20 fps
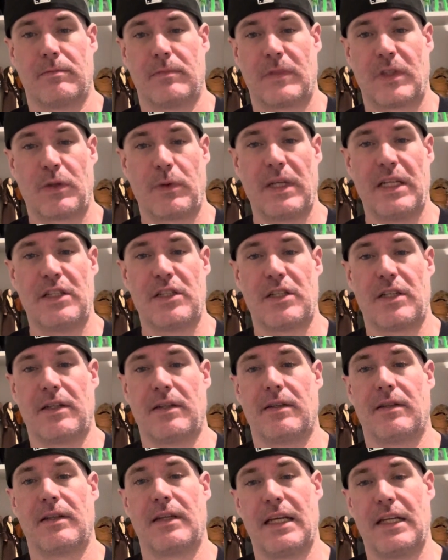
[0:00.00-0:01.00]
the
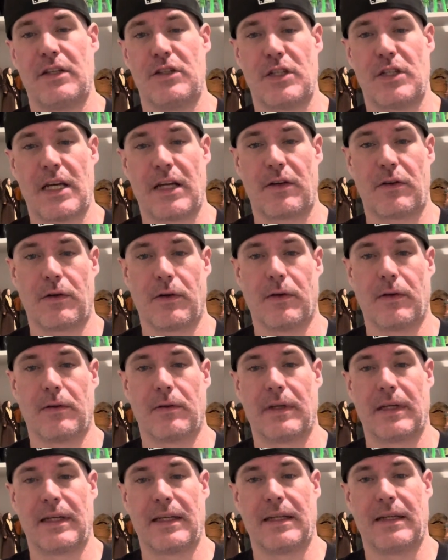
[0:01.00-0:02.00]
region in
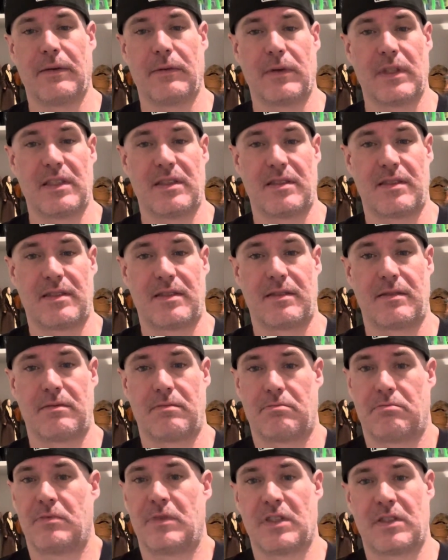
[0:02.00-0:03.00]
general, and it was
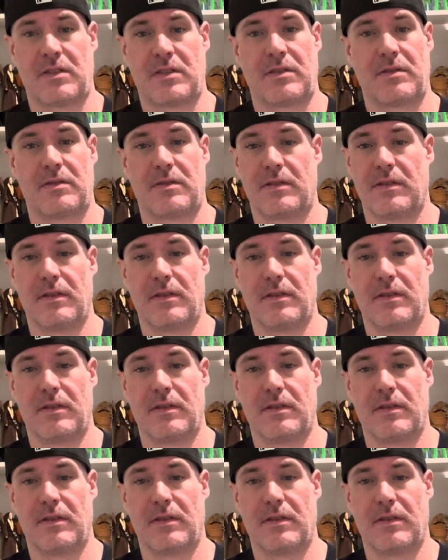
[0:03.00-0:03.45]
just